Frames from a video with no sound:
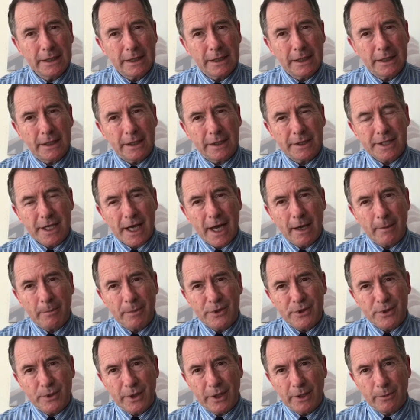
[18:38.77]
uh, to
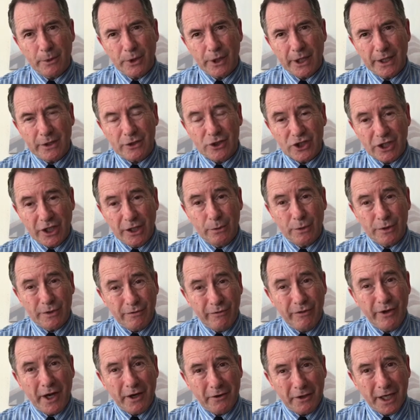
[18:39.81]
happen to anybody else. She was
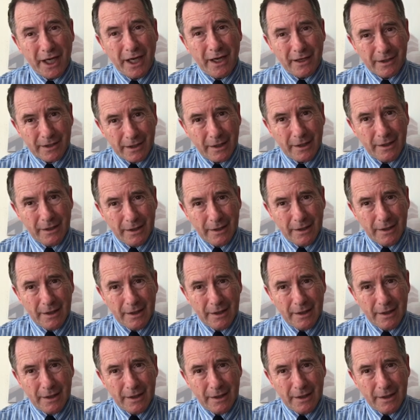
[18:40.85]
very lucky.